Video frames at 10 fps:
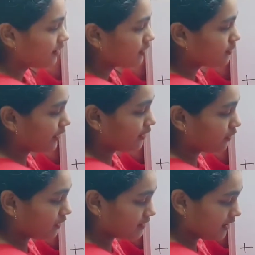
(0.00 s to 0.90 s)
So I
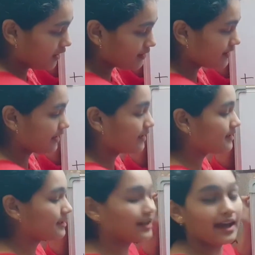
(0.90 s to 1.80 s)
crossed out
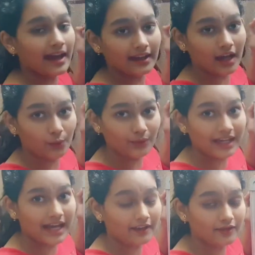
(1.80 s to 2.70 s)
6 and now we
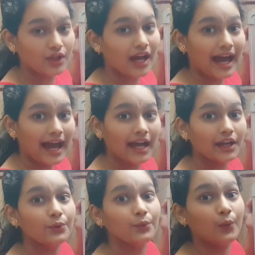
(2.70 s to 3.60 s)
have to
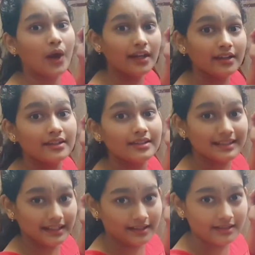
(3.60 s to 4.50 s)
add 1 to
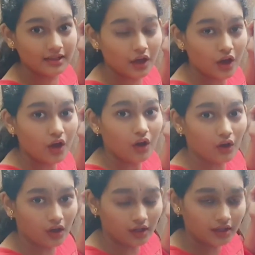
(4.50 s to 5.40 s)
6,
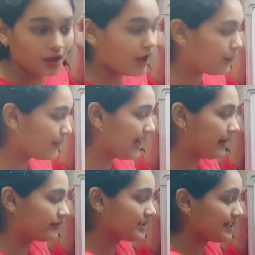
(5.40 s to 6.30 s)
or we
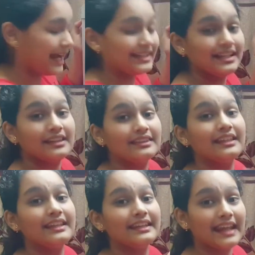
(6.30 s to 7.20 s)
have to write
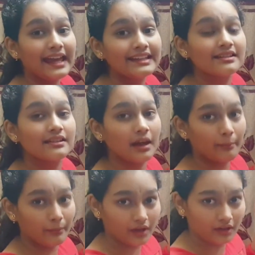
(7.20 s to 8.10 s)
the next
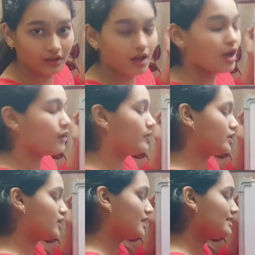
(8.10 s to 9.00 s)
number,
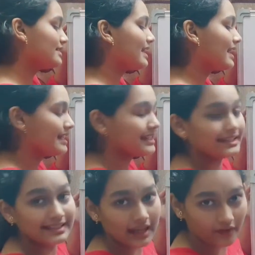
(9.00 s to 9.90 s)
which is
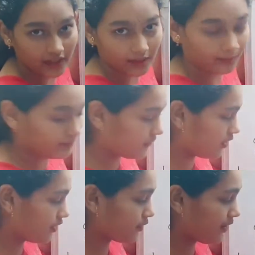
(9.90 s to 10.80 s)
7.
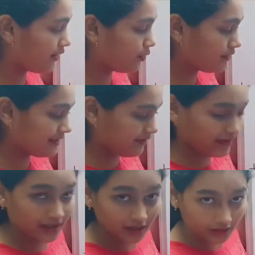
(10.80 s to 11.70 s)
So I wrote
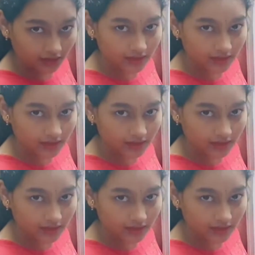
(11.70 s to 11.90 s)
7 here.